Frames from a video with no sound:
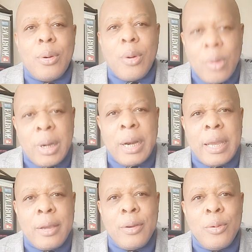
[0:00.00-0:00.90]

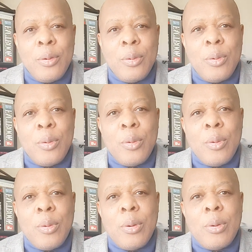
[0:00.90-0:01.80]
only
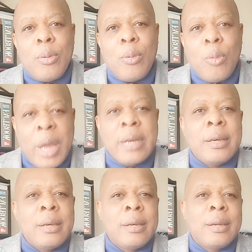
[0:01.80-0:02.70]

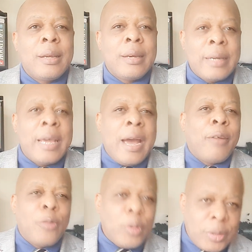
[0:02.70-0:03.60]
when they are
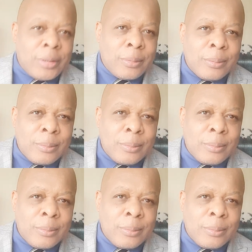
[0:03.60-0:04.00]
voting.